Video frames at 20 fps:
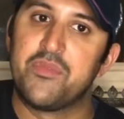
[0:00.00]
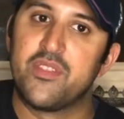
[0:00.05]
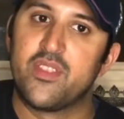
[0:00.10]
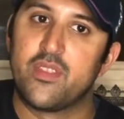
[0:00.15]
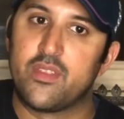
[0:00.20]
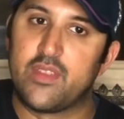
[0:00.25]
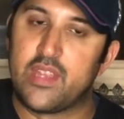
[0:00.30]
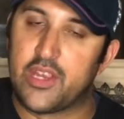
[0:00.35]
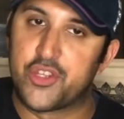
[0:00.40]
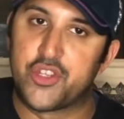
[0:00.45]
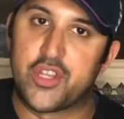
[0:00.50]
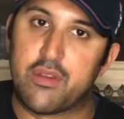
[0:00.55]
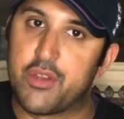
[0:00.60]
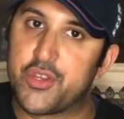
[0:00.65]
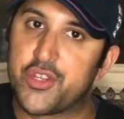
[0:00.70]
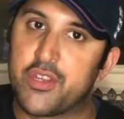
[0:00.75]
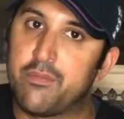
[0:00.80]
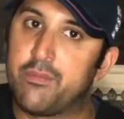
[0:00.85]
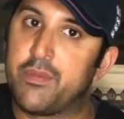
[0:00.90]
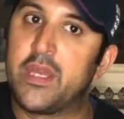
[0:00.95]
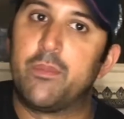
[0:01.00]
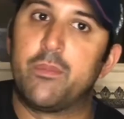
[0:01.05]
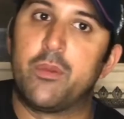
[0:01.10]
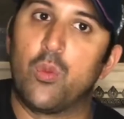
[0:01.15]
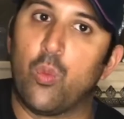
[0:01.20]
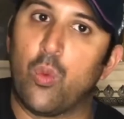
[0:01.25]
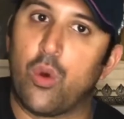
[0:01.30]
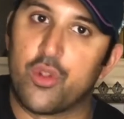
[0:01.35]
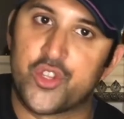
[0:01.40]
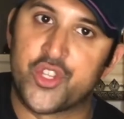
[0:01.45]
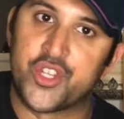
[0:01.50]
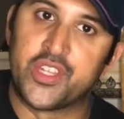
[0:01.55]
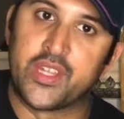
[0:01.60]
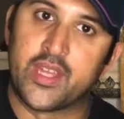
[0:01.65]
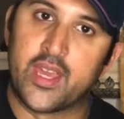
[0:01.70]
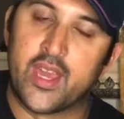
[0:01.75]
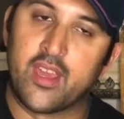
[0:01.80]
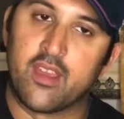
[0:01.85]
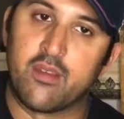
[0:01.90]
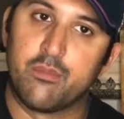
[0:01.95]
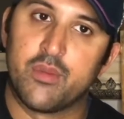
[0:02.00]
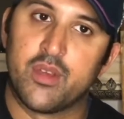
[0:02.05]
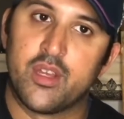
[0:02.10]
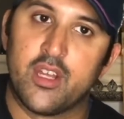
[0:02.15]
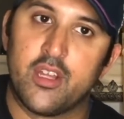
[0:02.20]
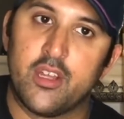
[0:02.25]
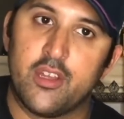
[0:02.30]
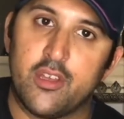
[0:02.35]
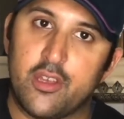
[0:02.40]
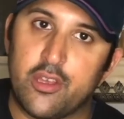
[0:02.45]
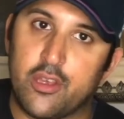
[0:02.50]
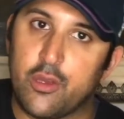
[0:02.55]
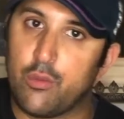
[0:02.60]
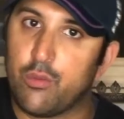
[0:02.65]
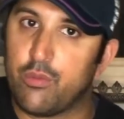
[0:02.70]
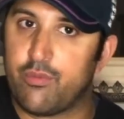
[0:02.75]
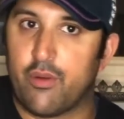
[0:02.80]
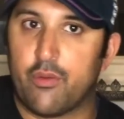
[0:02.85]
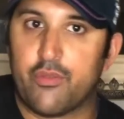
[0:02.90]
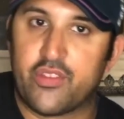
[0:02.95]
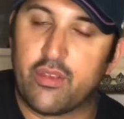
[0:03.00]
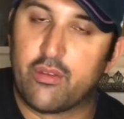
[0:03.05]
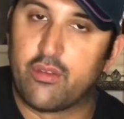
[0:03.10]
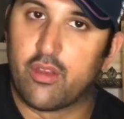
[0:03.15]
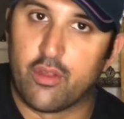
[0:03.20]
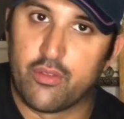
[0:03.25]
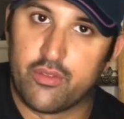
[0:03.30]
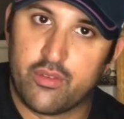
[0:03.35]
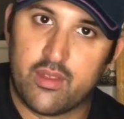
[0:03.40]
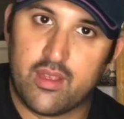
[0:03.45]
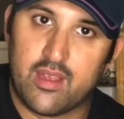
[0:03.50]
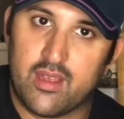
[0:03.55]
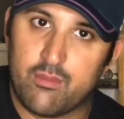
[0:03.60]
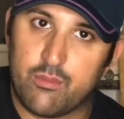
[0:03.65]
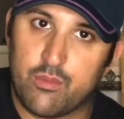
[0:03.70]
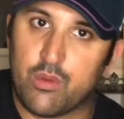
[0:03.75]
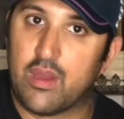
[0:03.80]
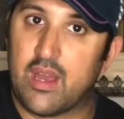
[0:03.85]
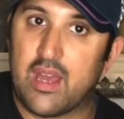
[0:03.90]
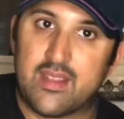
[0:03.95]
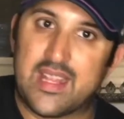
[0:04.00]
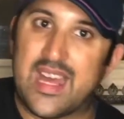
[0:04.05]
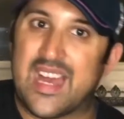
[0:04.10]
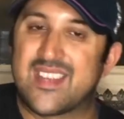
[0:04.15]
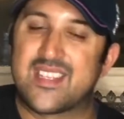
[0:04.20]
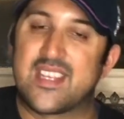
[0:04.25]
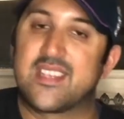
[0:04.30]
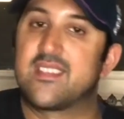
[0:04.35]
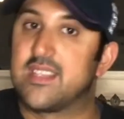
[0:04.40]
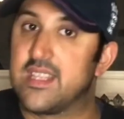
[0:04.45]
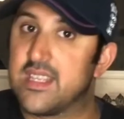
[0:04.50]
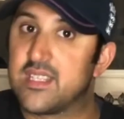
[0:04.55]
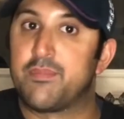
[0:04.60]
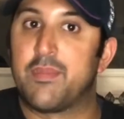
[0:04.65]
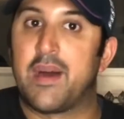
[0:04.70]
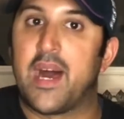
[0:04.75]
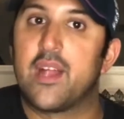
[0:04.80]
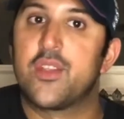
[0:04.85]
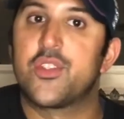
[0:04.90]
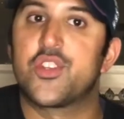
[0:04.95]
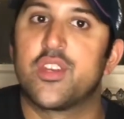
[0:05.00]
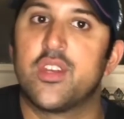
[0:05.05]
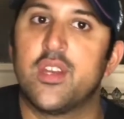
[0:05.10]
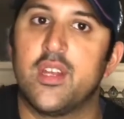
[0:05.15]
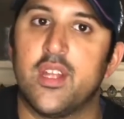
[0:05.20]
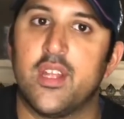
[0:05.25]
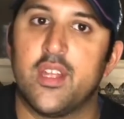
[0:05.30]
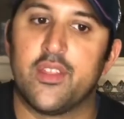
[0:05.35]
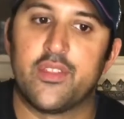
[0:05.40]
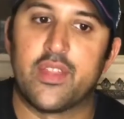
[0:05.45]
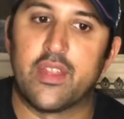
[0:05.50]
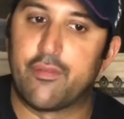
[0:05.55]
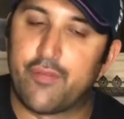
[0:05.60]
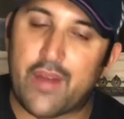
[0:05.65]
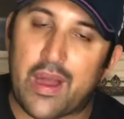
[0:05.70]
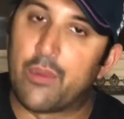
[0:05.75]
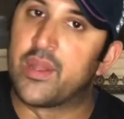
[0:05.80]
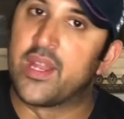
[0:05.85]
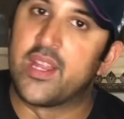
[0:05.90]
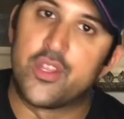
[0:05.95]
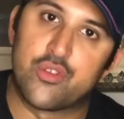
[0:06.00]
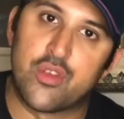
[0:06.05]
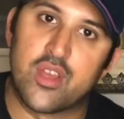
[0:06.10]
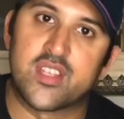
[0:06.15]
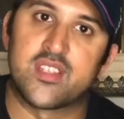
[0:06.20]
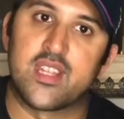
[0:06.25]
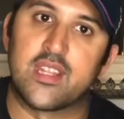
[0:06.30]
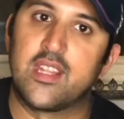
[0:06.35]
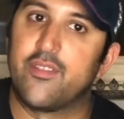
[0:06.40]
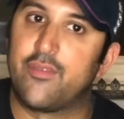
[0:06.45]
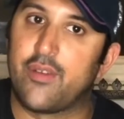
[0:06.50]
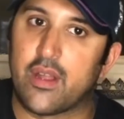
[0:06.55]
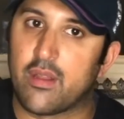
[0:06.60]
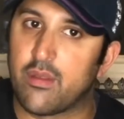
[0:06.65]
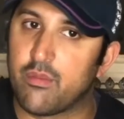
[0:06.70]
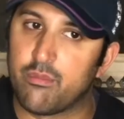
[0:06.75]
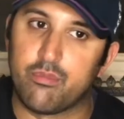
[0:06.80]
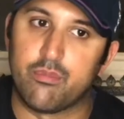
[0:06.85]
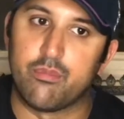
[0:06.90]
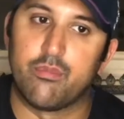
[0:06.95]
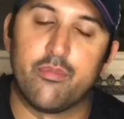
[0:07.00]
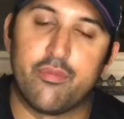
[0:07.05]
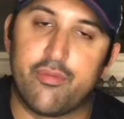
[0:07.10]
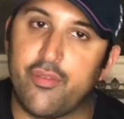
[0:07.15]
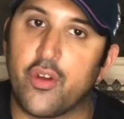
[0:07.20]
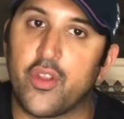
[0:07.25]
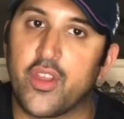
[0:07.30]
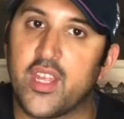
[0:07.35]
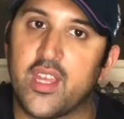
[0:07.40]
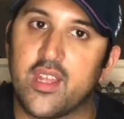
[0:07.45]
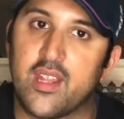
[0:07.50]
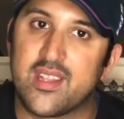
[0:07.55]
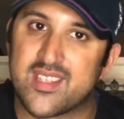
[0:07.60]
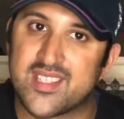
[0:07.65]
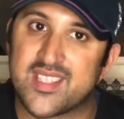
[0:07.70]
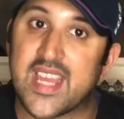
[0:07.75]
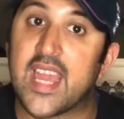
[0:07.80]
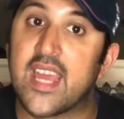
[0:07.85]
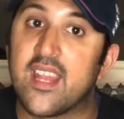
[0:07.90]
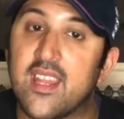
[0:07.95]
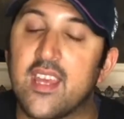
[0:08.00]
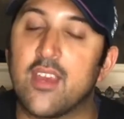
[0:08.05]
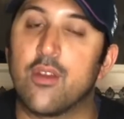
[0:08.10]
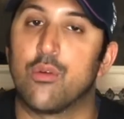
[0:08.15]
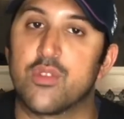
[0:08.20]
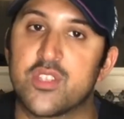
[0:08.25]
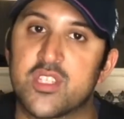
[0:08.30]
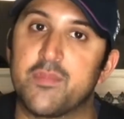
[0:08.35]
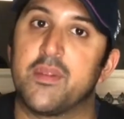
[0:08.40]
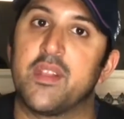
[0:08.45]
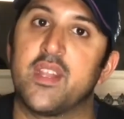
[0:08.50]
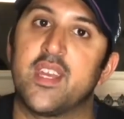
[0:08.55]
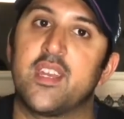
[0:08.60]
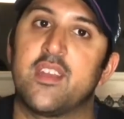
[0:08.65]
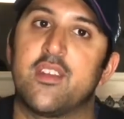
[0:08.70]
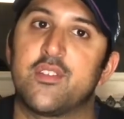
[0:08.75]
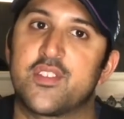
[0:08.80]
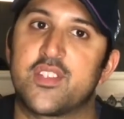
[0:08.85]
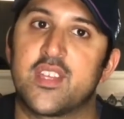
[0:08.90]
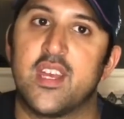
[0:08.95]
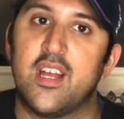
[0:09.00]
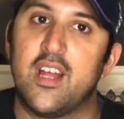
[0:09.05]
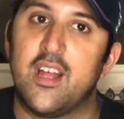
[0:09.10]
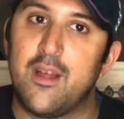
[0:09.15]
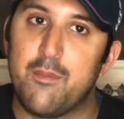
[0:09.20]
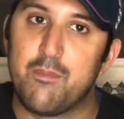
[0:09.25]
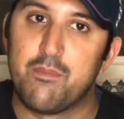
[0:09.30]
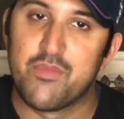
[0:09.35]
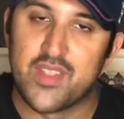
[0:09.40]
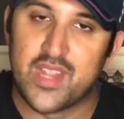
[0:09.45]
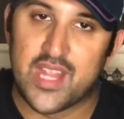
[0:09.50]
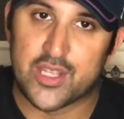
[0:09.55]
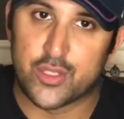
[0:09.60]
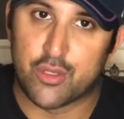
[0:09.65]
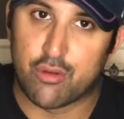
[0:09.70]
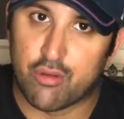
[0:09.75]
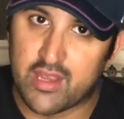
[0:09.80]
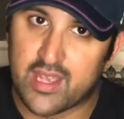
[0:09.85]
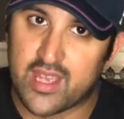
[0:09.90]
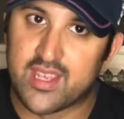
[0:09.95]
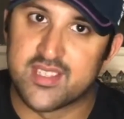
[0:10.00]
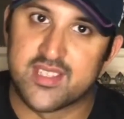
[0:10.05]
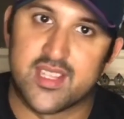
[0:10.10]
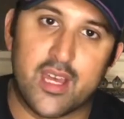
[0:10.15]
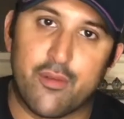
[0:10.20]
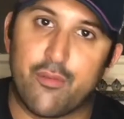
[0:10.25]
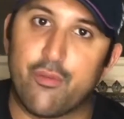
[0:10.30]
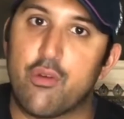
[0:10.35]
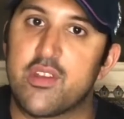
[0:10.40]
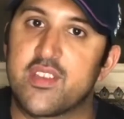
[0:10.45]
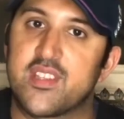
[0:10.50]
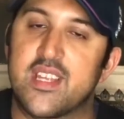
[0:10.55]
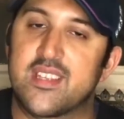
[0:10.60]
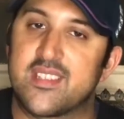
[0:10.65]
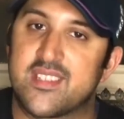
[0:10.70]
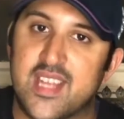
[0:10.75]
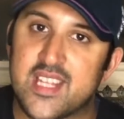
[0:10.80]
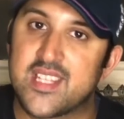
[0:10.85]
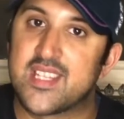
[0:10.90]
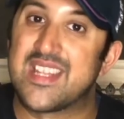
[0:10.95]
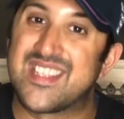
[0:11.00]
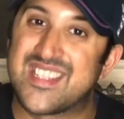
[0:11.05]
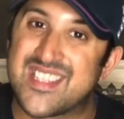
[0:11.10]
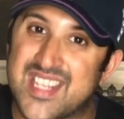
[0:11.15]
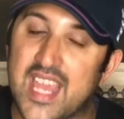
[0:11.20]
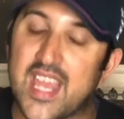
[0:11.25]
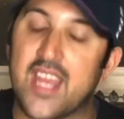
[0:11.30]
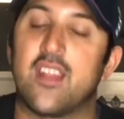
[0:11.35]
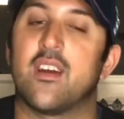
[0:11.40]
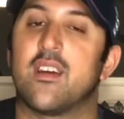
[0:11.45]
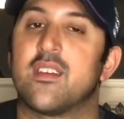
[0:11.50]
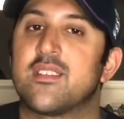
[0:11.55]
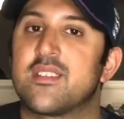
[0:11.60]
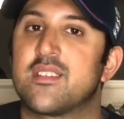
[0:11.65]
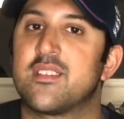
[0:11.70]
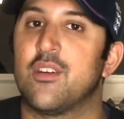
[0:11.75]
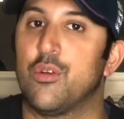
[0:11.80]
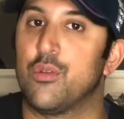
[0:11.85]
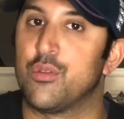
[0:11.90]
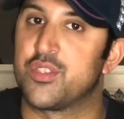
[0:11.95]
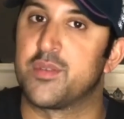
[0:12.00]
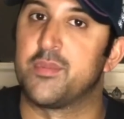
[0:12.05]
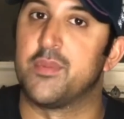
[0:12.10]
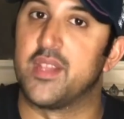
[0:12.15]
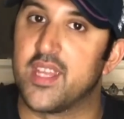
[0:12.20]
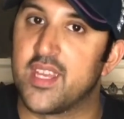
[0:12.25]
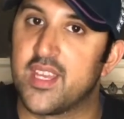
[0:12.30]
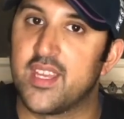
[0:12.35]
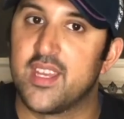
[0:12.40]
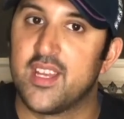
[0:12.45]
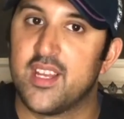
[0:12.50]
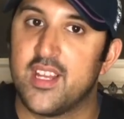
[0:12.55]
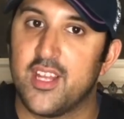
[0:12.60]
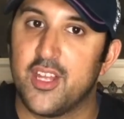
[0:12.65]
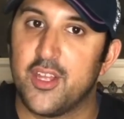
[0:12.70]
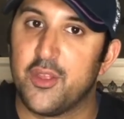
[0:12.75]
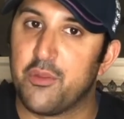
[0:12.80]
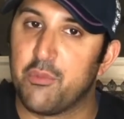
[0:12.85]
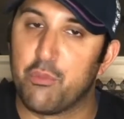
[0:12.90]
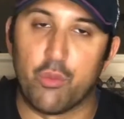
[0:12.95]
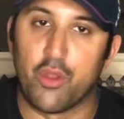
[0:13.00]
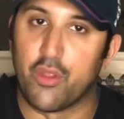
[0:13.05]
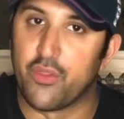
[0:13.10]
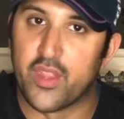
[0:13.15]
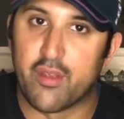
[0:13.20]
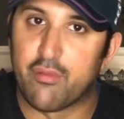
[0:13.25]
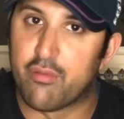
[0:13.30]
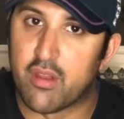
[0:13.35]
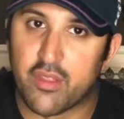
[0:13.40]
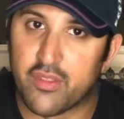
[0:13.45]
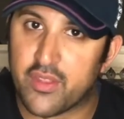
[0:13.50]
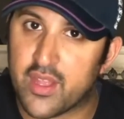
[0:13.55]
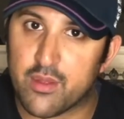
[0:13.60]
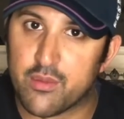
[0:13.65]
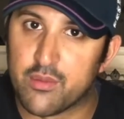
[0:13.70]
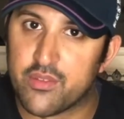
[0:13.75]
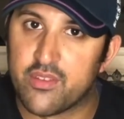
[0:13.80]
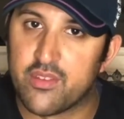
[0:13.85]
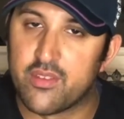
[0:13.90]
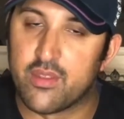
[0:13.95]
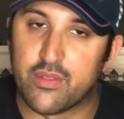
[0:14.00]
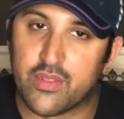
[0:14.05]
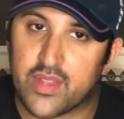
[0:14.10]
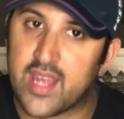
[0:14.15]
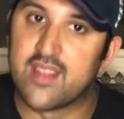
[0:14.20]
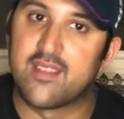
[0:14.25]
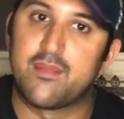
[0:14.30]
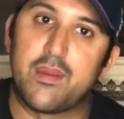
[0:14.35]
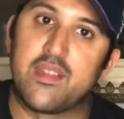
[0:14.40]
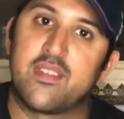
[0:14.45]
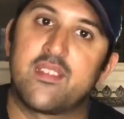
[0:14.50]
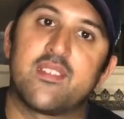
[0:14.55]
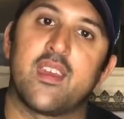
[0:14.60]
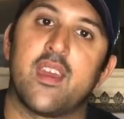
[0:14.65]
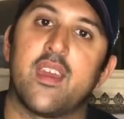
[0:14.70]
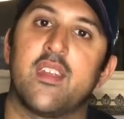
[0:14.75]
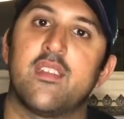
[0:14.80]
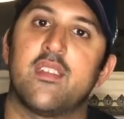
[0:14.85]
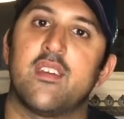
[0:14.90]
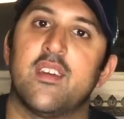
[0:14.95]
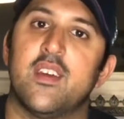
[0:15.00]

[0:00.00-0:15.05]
the next generation people watching the game, who have obviously got, you know, had access to this match, they found it interesting, they found it funny and entertaining ultimately, because that's what cricket is there for, isn't it? It's there to entertain us ultimately. We're not there for anything else. They're there to be entertained.